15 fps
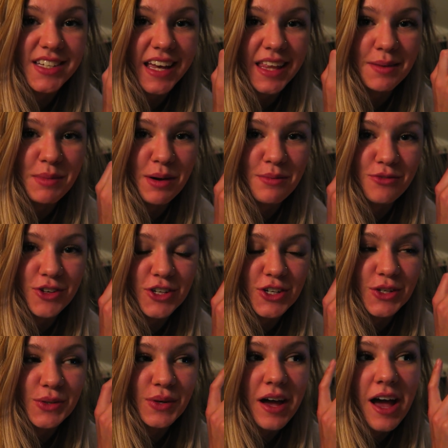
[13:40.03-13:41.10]
to get them up for
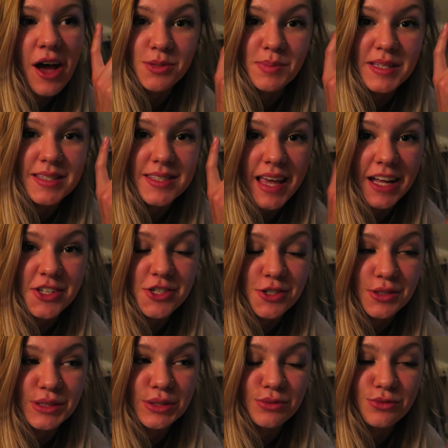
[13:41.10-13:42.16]
you to be
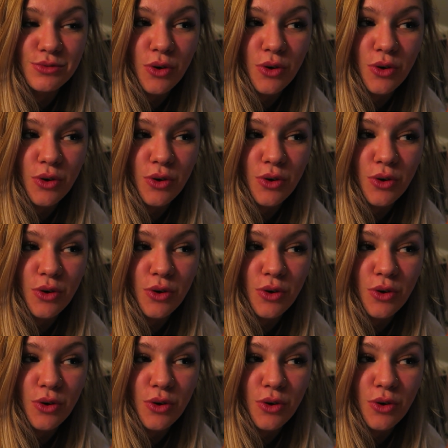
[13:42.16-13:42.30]
scheduled